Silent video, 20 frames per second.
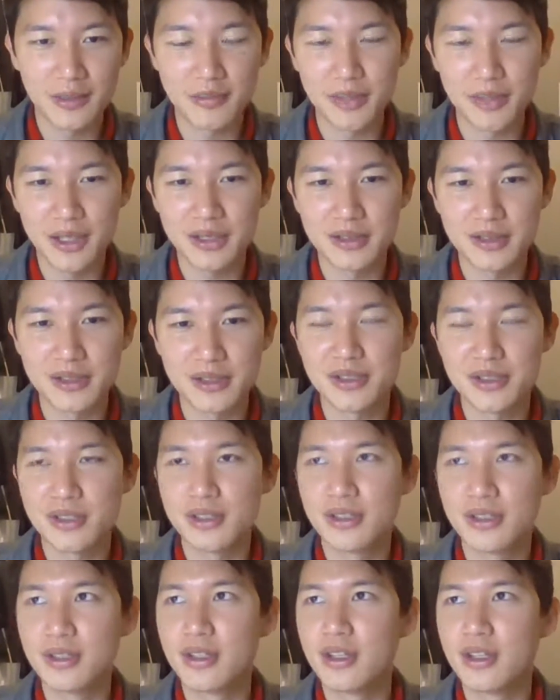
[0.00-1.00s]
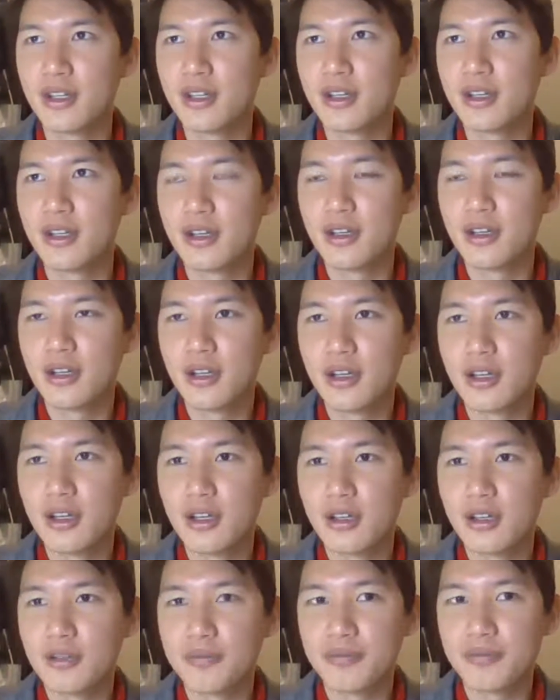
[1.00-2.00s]
because,
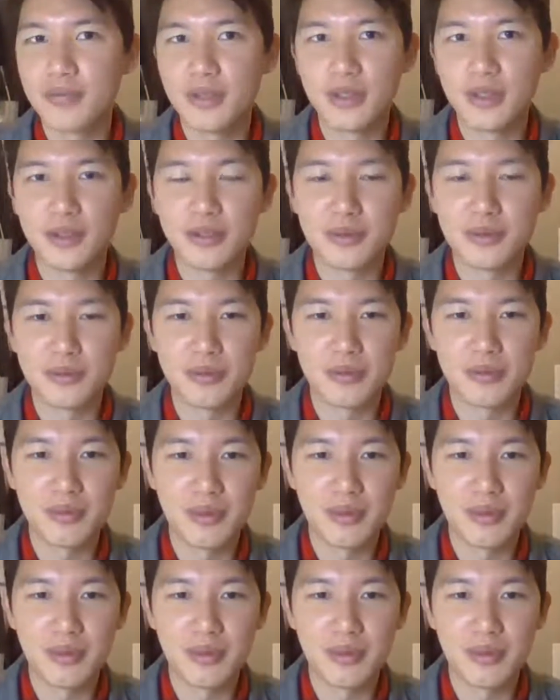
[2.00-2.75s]
you know,